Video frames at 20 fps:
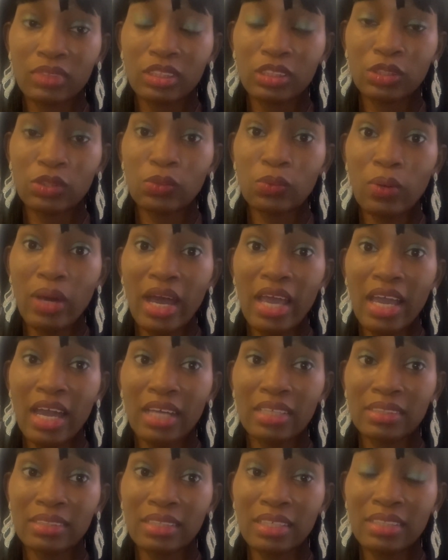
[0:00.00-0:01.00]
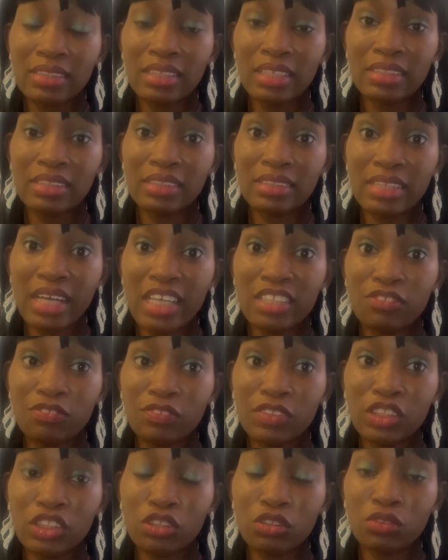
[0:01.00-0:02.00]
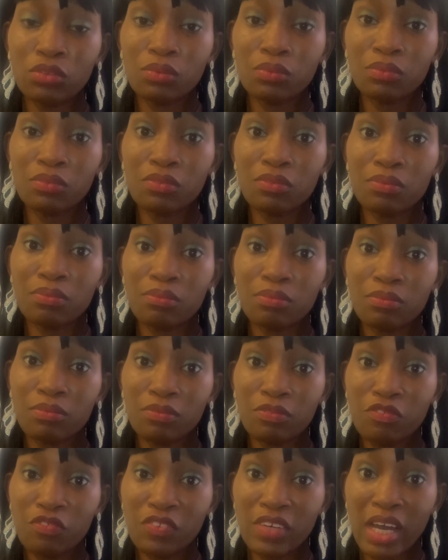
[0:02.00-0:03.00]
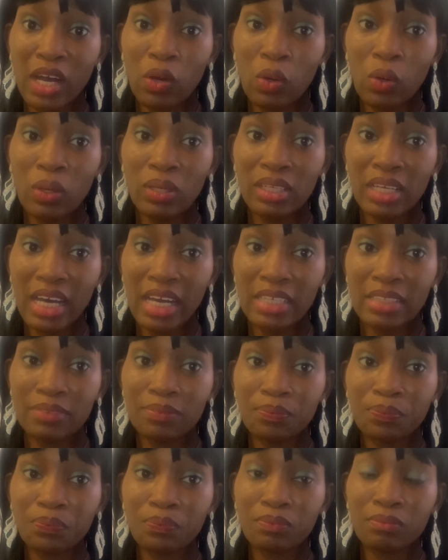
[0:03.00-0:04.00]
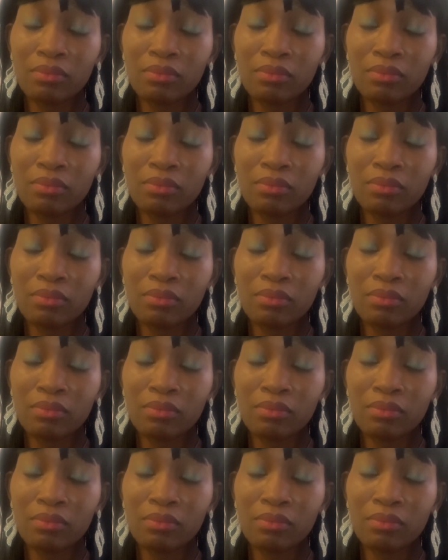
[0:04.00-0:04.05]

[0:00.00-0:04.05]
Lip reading: So I attended the night vigil via online.